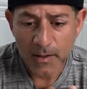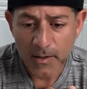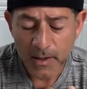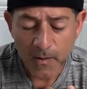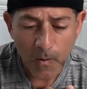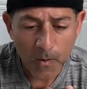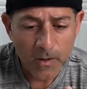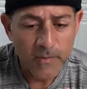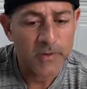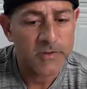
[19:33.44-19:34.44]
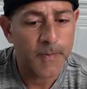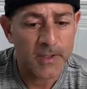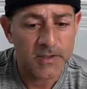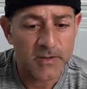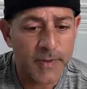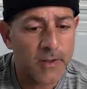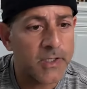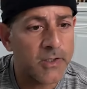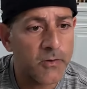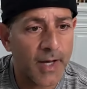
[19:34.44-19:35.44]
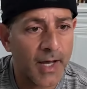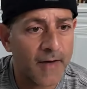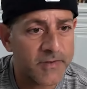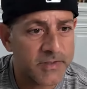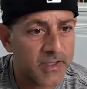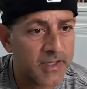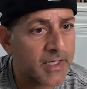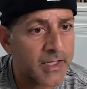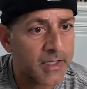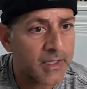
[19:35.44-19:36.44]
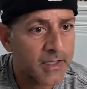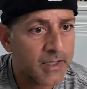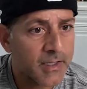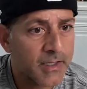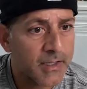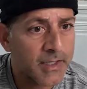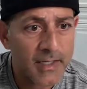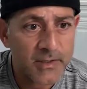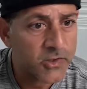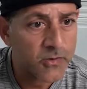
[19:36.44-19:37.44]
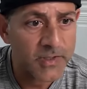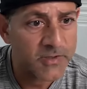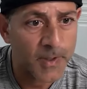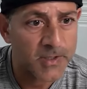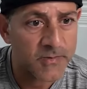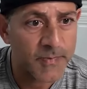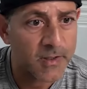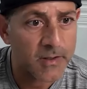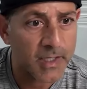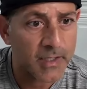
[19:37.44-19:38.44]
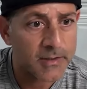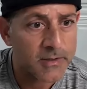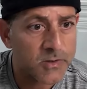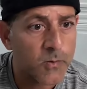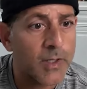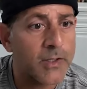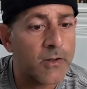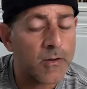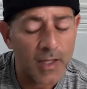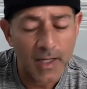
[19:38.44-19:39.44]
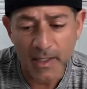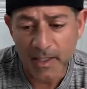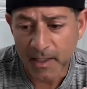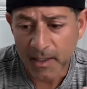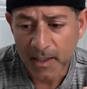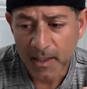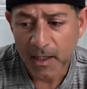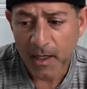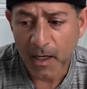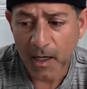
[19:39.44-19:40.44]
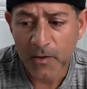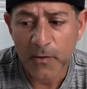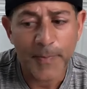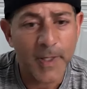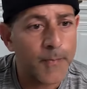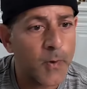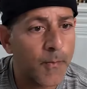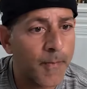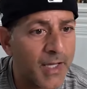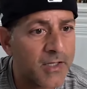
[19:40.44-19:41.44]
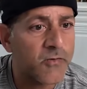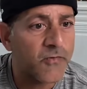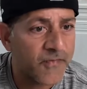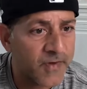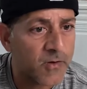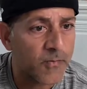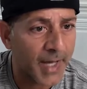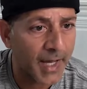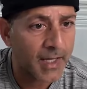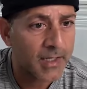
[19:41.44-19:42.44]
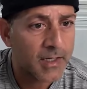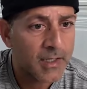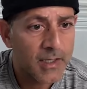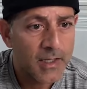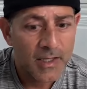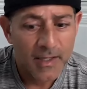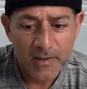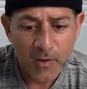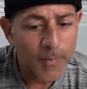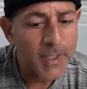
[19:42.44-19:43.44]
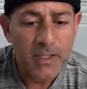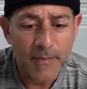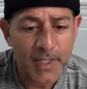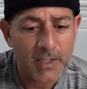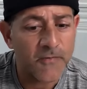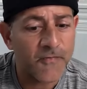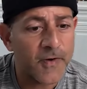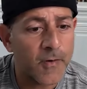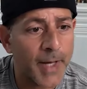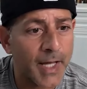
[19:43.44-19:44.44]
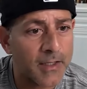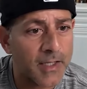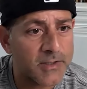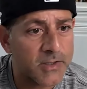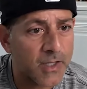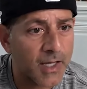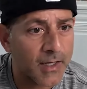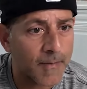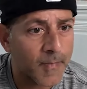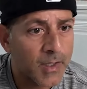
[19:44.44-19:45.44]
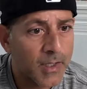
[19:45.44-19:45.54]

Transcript: the only responsibility you have is to think. That is your responsibility. So when you're letting other people make you feel bad, nobody can make you feel bad unless you let them.